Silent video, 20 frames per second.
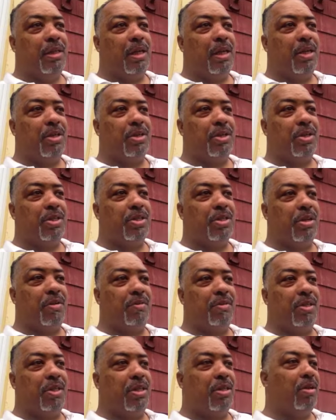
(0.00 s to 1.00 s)

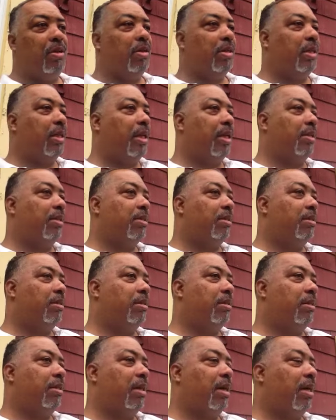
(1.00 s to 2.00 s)
170 altogether,
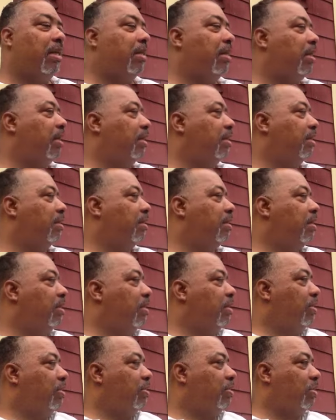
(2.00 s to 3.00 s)
I think.
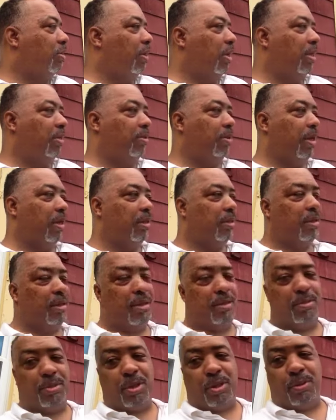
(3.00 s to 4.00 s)
So anyway,
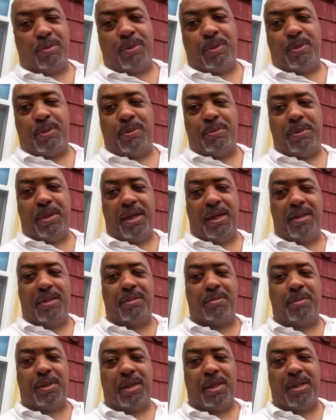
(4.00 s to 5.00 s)
I'm terrible with math
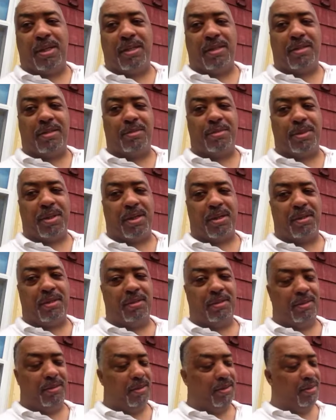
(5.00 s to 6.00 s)
in my head sometimes.
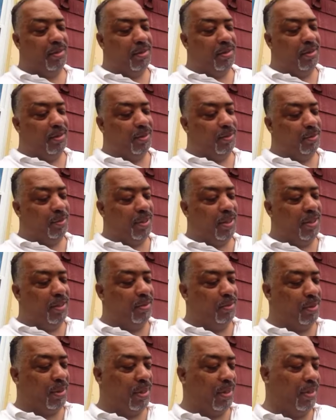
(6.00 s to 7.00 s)
But
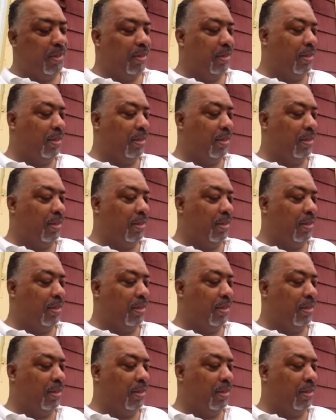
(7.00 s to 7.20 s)
anyway,